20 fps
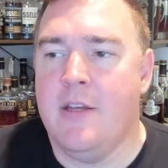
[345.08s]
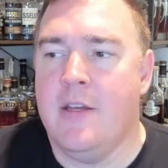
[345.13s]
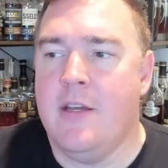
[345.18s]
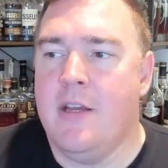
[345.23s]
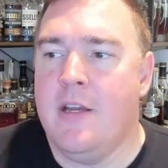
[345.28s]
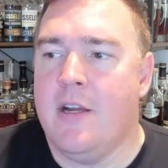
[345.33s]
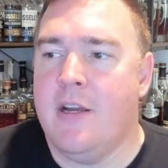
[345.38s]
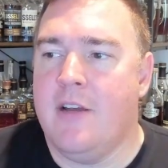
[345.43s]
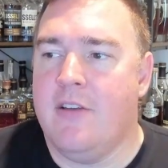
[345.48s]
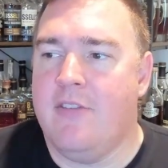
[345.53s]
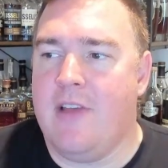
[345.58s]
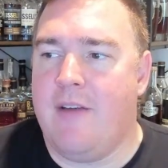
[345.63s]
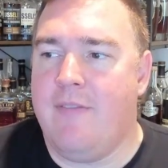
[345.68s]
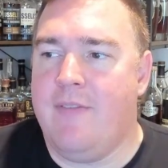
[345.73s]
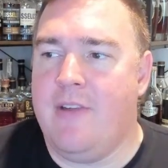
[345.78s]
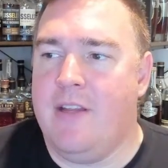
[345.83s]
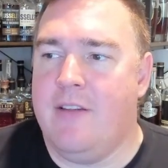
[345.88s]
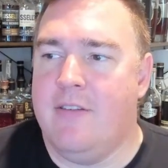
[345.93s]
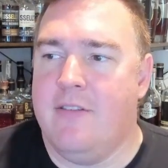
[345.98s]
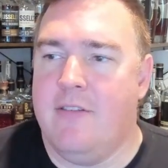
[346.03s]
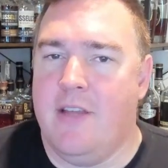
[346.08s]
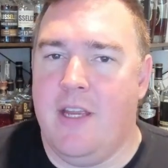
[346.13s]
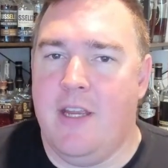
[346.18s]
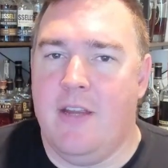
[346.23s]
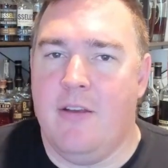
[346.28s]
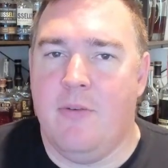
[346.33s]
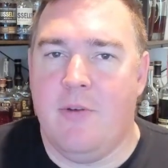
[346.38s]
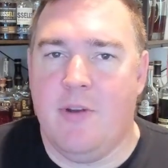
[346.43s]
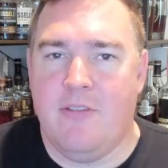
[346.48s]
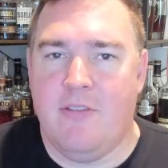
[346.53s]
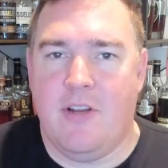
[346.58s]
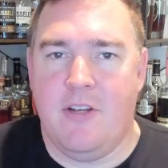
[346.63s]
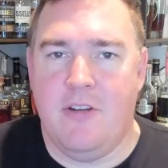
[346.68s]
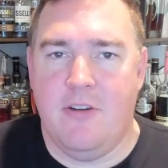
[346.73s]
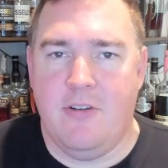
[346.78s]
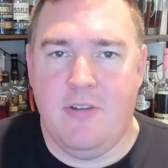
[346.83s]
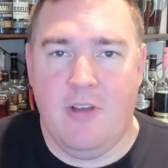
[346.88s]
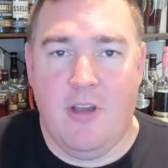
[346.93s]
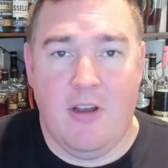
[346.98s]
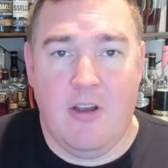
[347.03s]
because obviously when it's on your
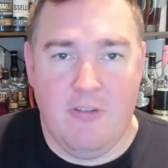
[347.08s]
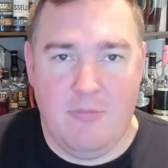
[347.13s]
tongue,